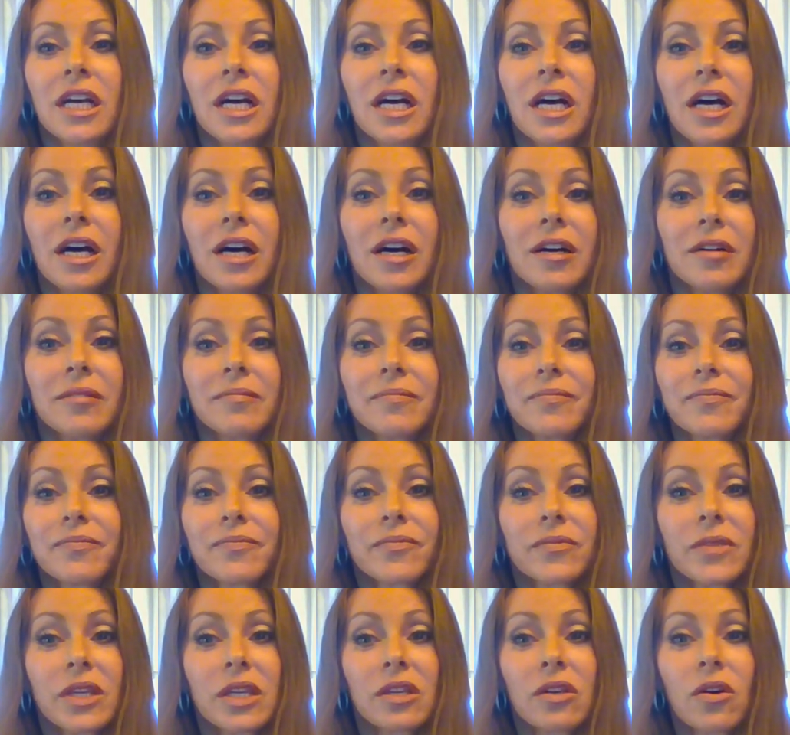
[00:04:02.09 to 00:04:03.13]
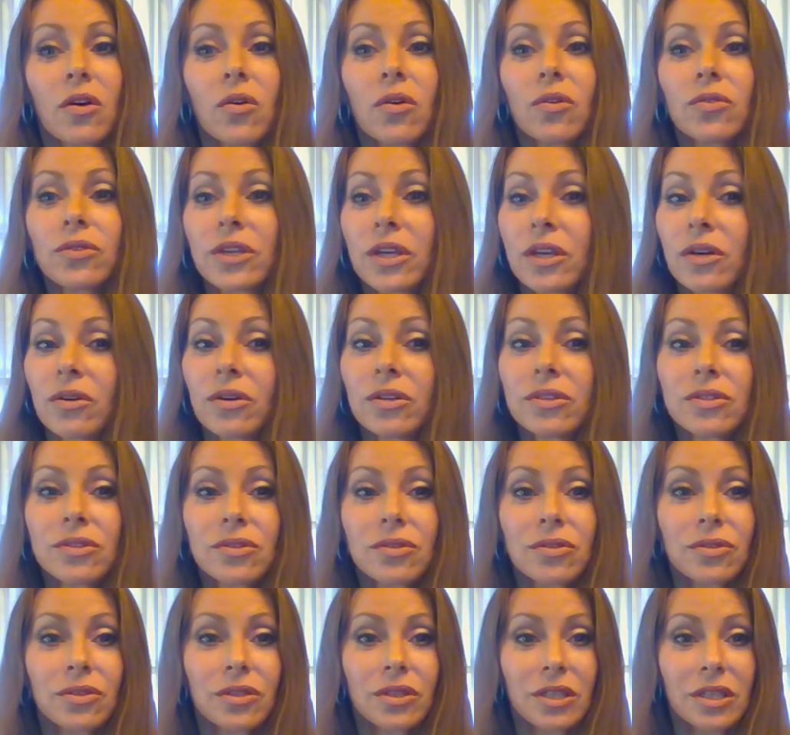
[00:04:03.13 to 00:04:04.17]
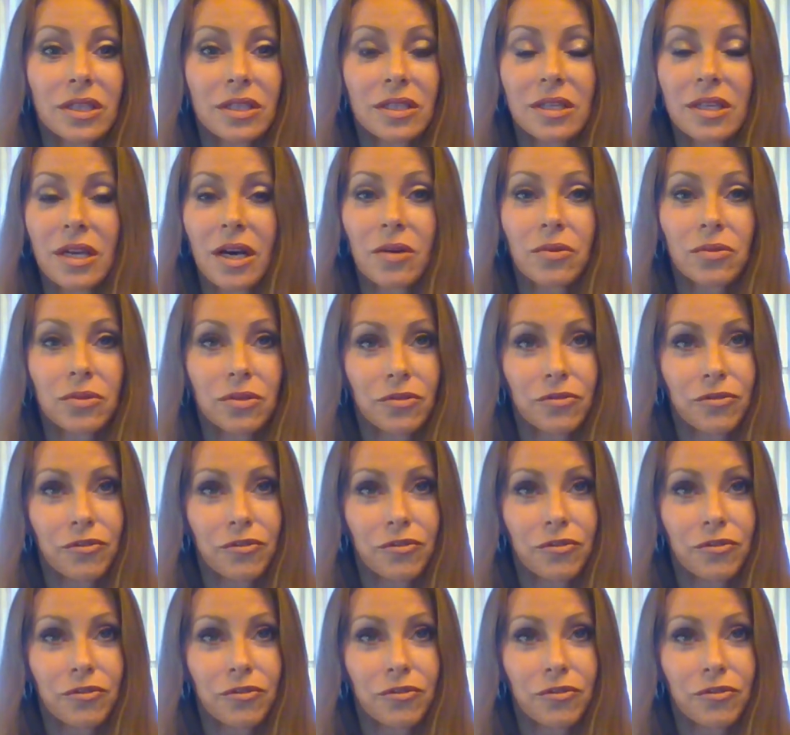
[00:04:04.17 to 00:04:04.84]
and holding on to it out